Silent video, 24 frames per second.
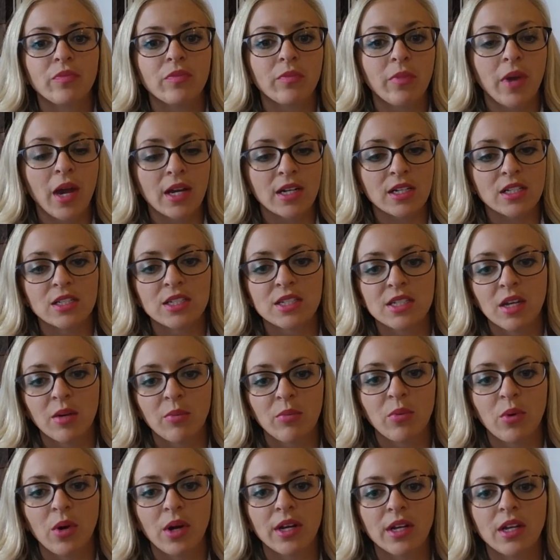back to
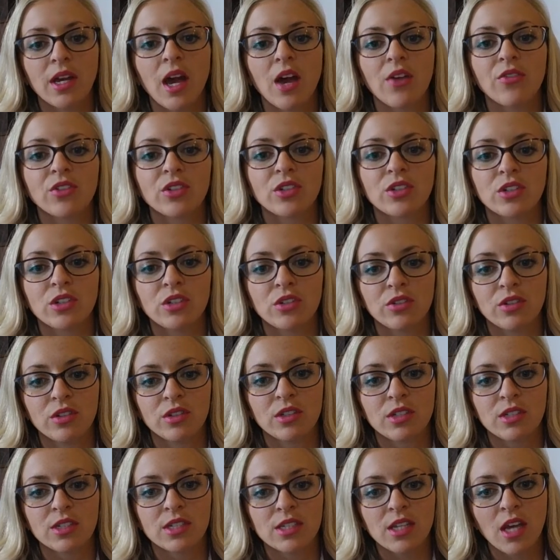step one, after you
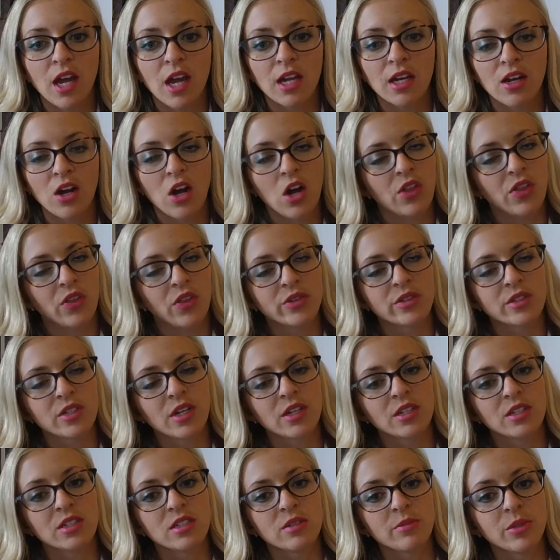decide on those
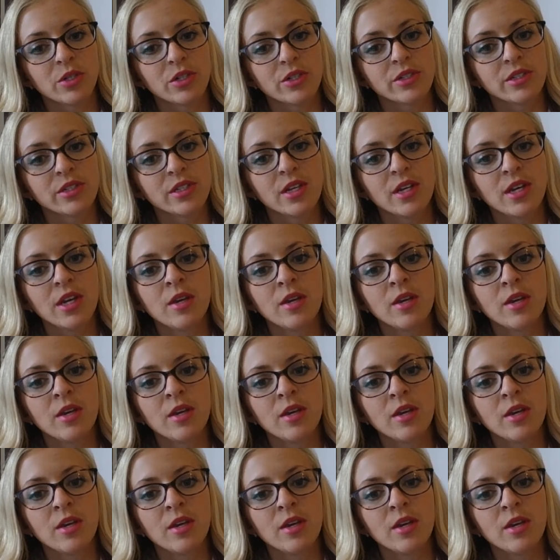customers,